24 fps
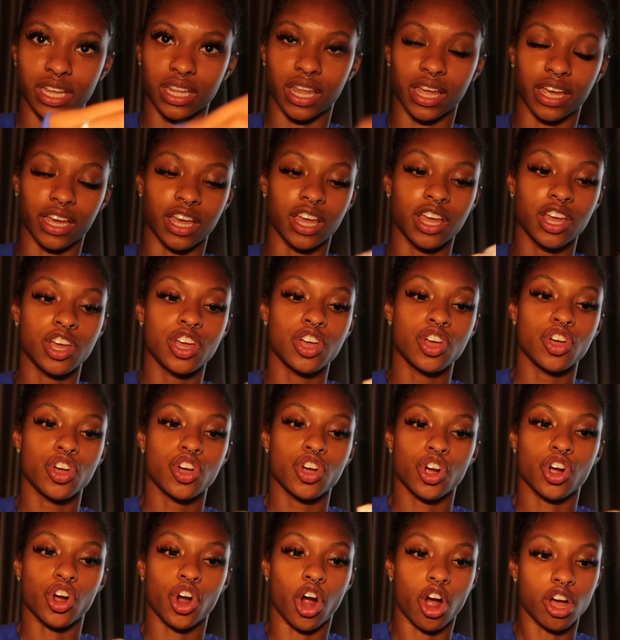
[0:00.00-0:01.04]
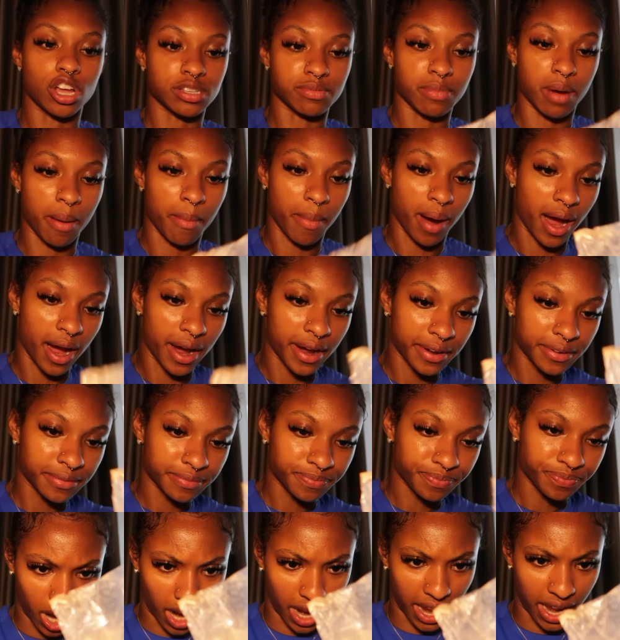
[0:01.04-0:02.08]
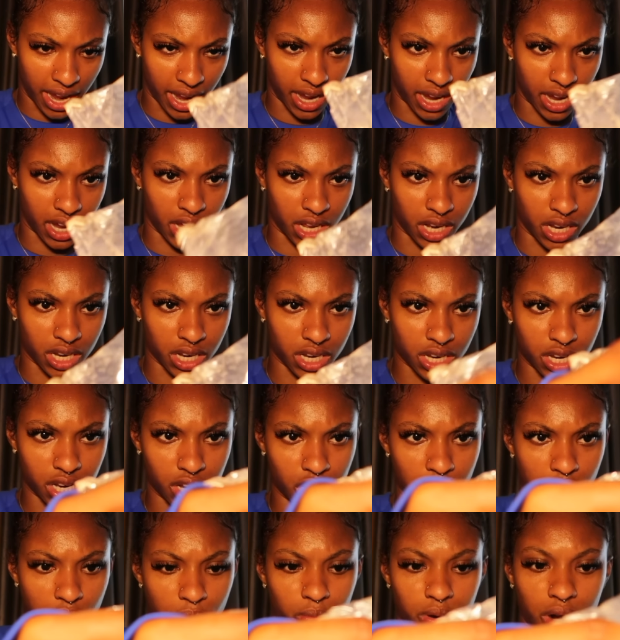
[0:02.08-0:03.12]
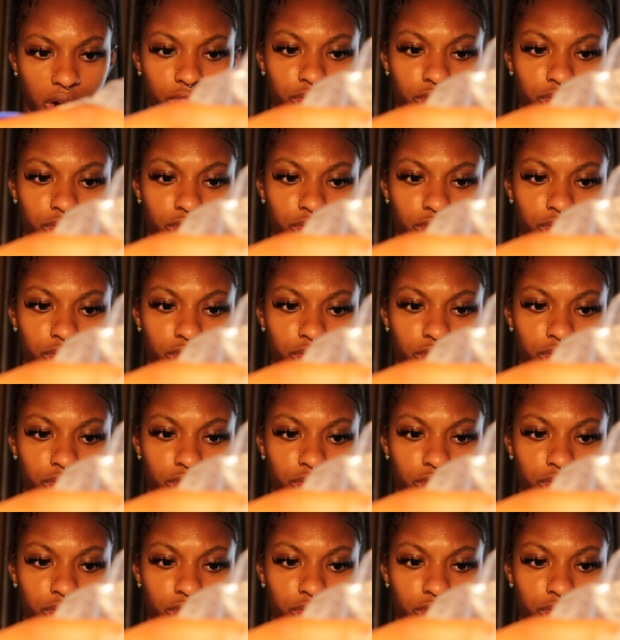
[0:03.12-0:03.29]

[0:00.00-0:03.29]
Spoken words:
that like cross my mind. And what